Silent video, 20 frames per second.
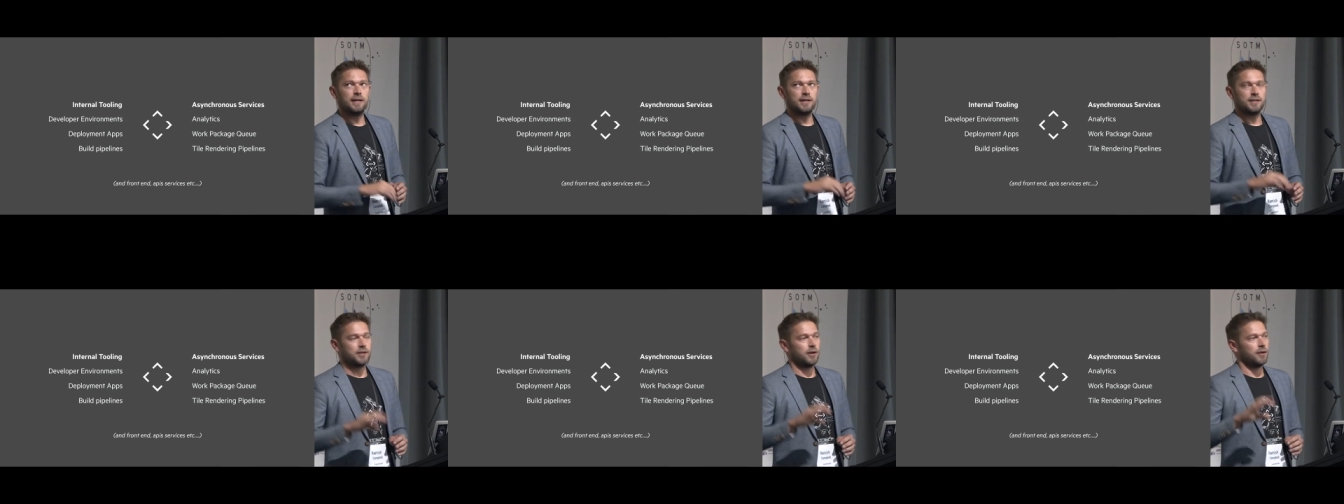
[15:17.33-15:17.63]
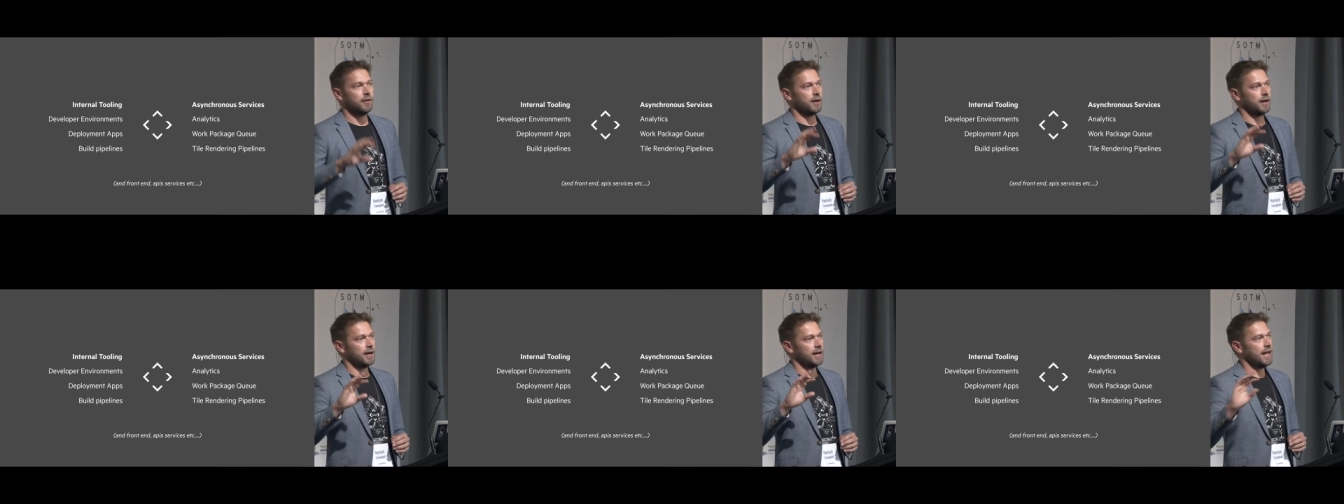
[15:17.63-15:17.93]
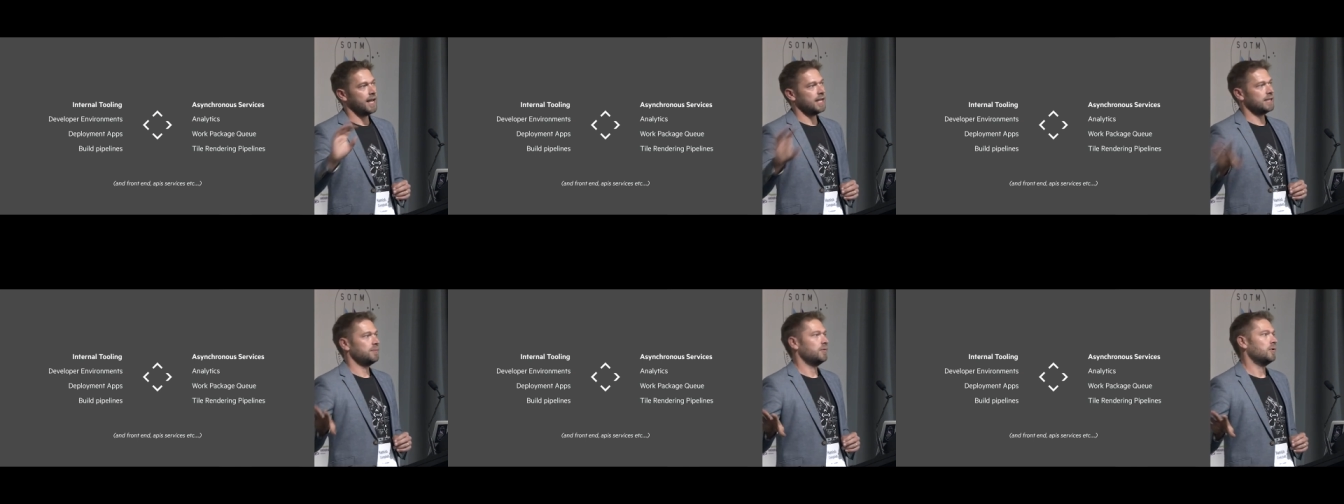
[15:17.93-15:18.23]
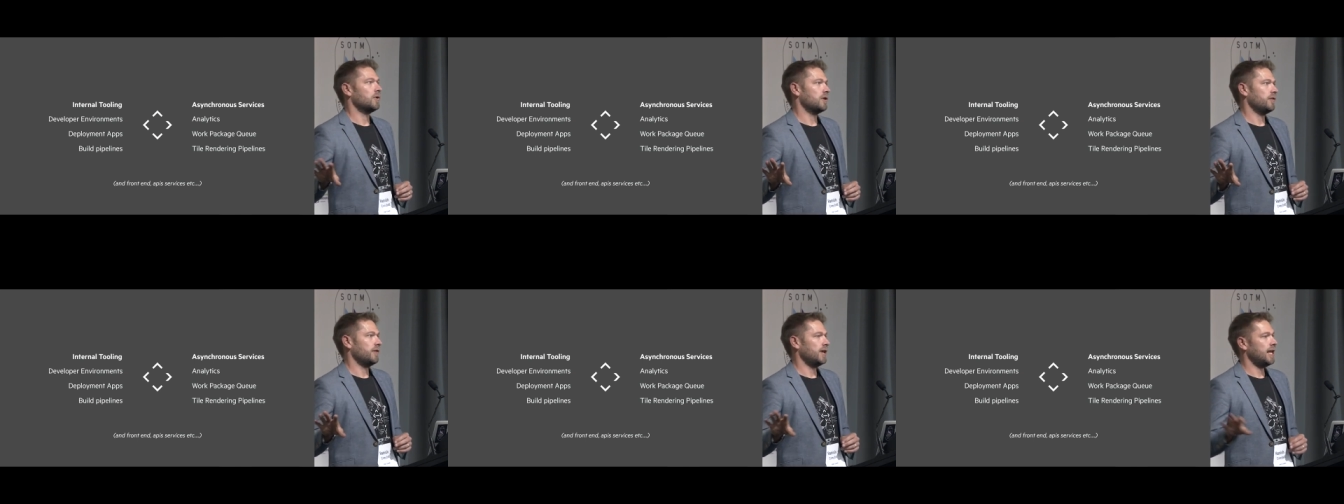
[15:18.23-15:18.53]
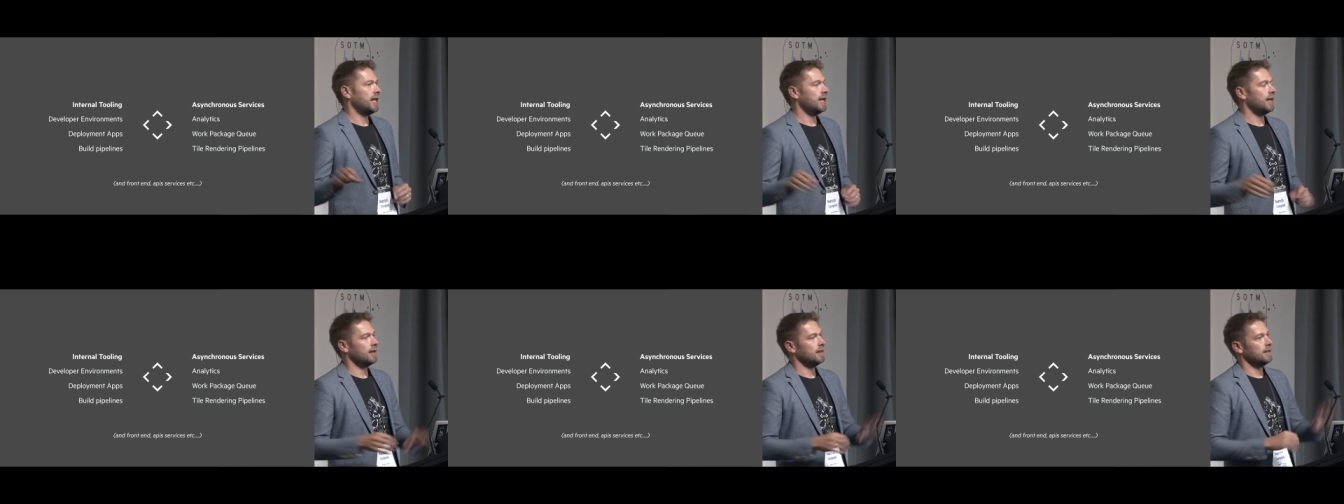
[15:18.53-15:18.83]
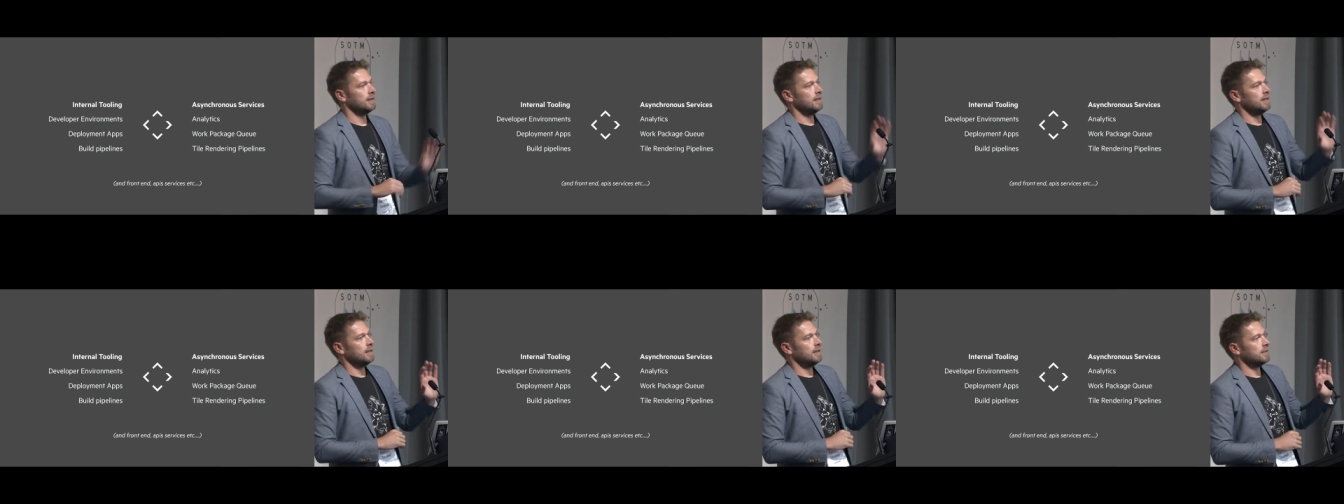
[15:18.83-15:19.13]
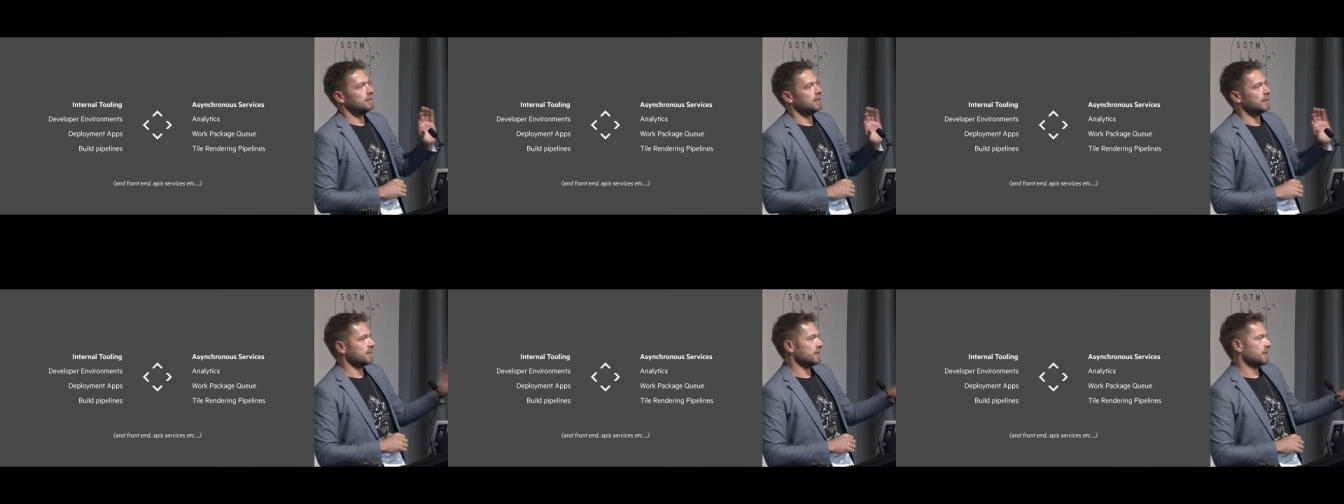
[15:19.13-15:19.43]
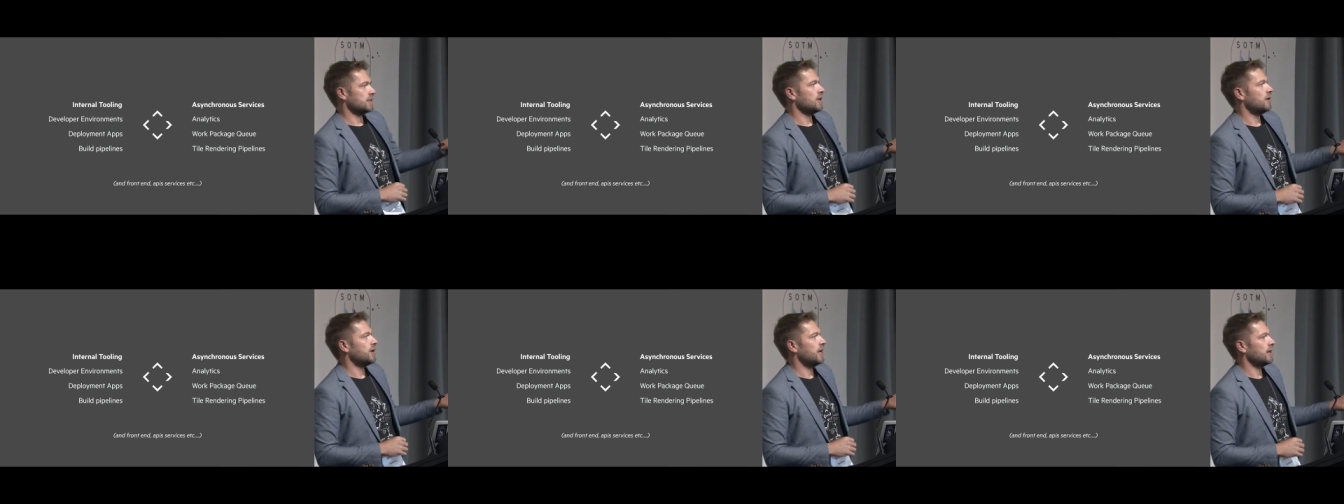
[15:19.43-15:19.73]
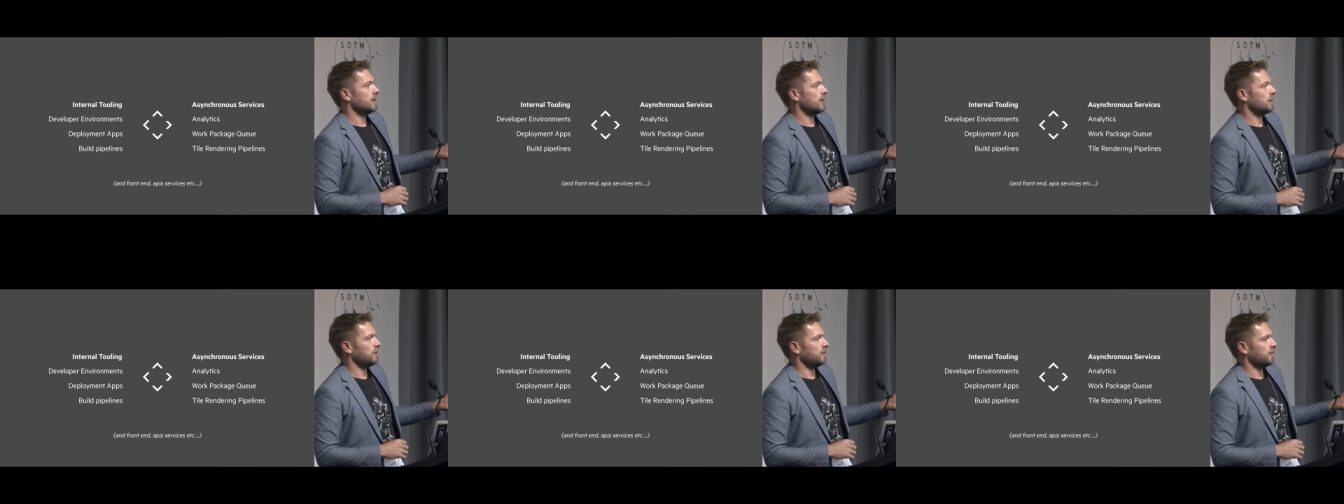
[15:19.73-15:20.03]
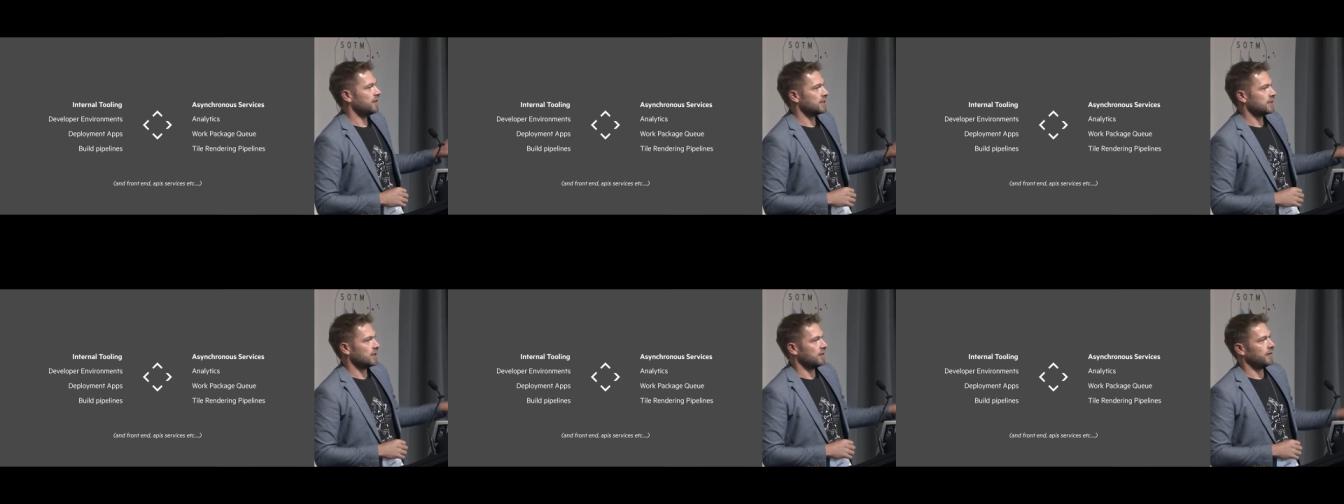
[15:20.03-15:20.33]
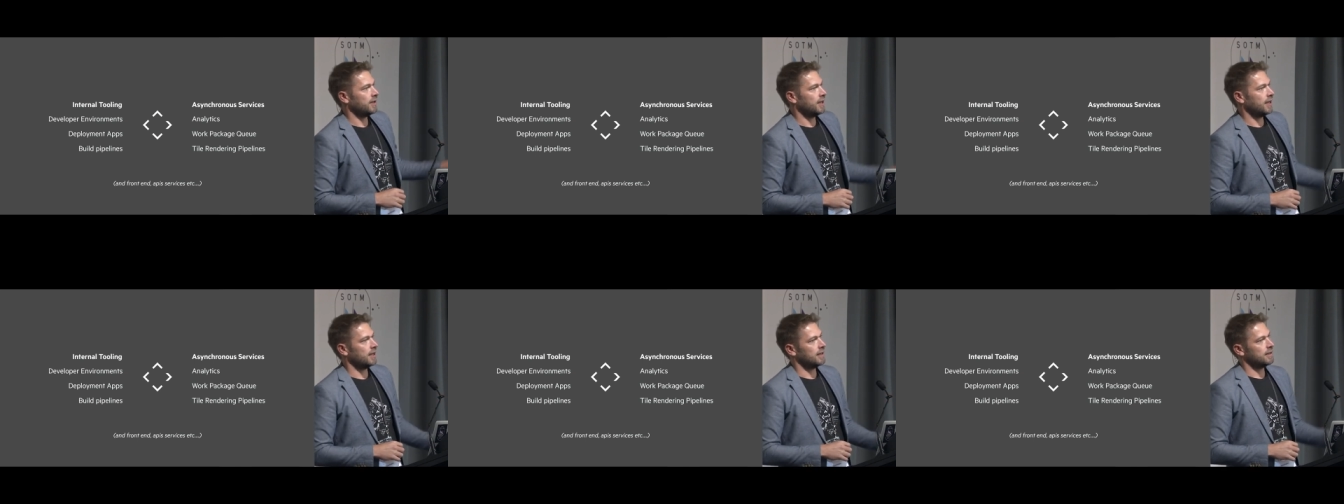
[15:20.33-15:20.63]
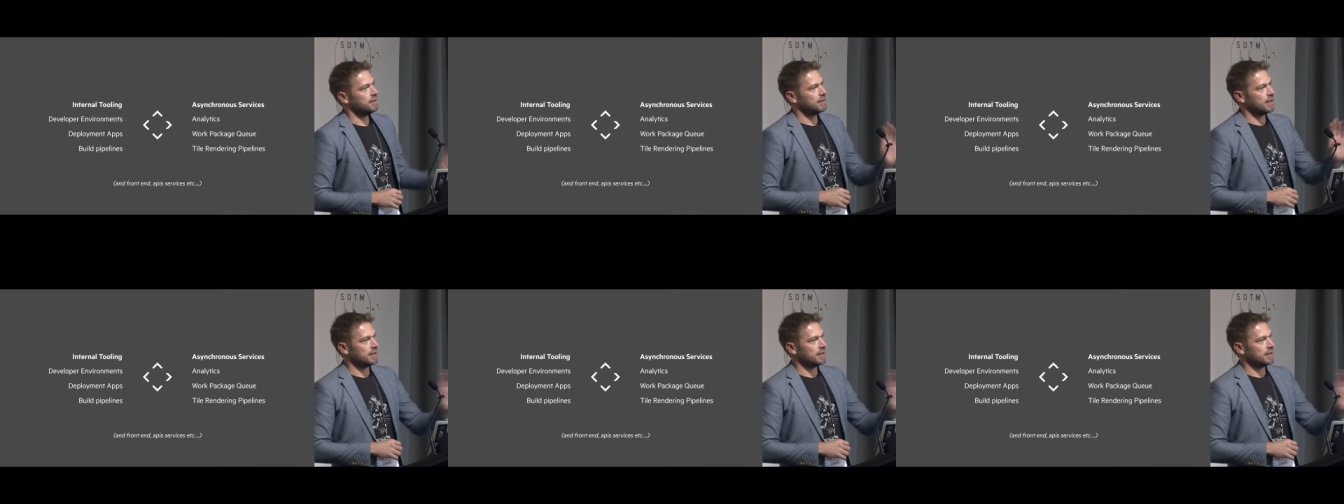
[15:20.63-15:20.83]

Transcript: so that an export over here doesn't slow down WFS over here,